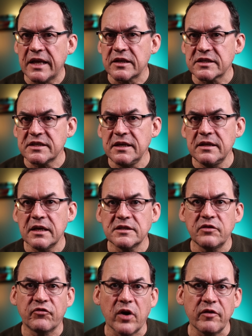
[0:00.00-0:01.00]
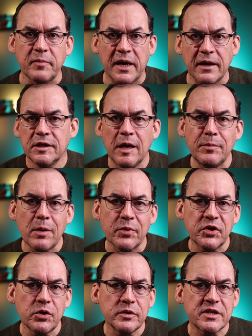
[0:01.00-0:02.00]
and the scene that's in front of me? Tip number
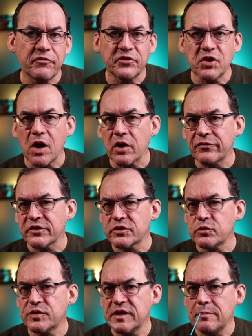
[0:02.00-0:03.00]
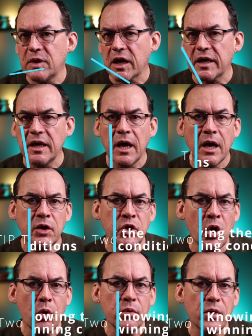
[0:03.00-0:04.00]
2 is that photographers who seem lucky
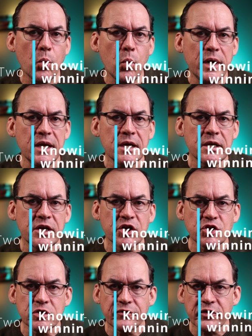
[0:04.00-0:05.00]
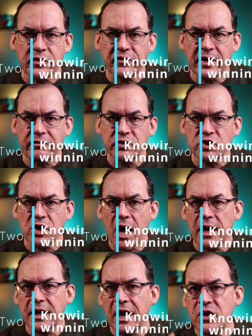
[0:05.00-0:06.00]
know the winning conditions for their favorite
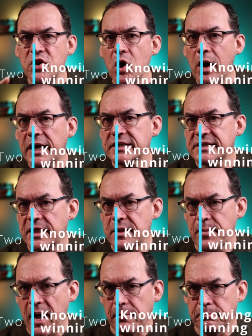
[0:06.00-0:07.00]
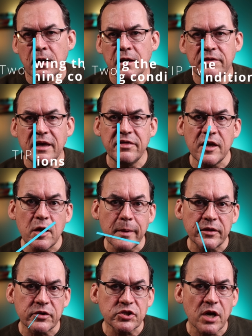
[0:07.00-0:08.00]
shot and know how to set them up. They think
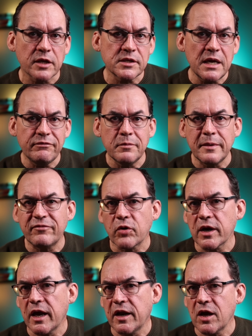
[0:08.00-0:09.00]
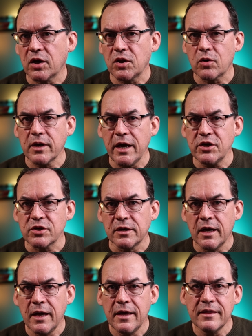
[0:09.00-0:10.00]
about their shots even before getting on location.
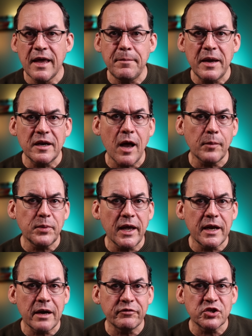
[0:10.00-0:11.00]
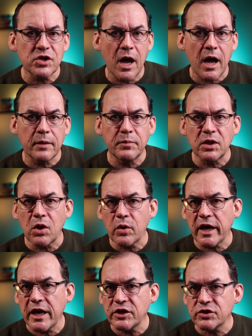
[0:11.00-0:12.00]
They may not plan every shot, but
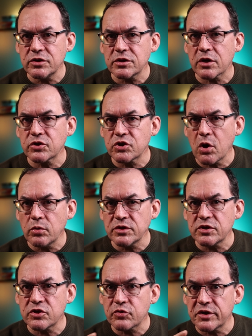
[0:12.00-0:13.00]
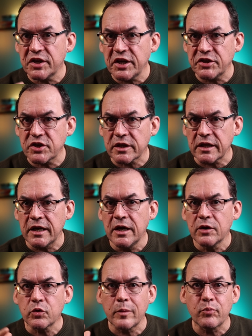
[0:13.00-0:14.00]
locations are chosen strategically
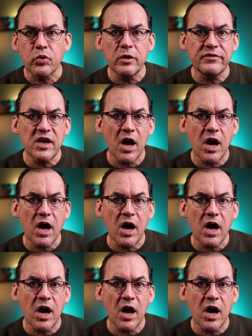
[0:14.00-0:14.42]
to improve the